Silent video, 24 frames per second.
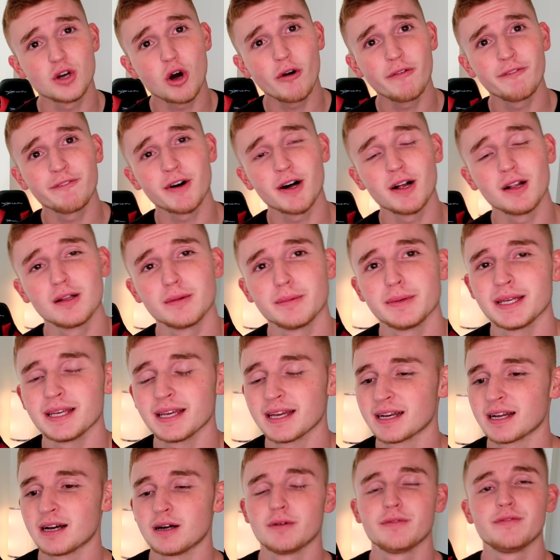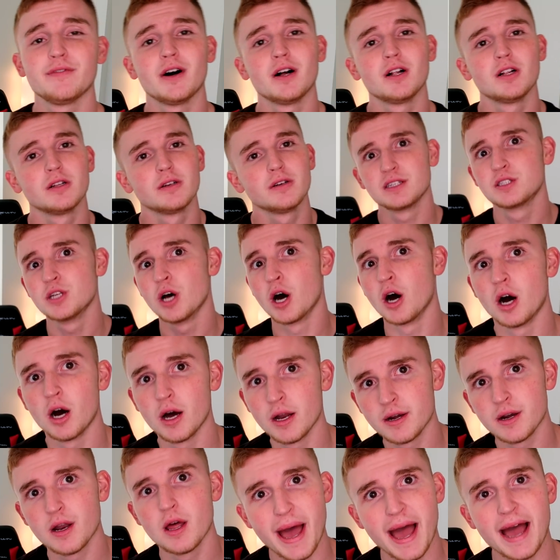Go follow me and I'll follow a
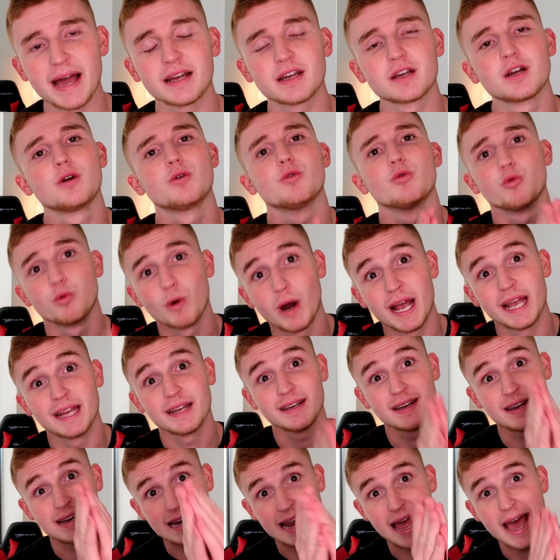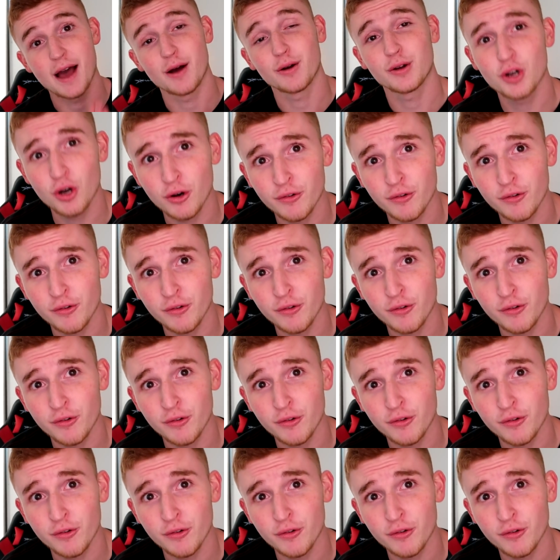ton back right now.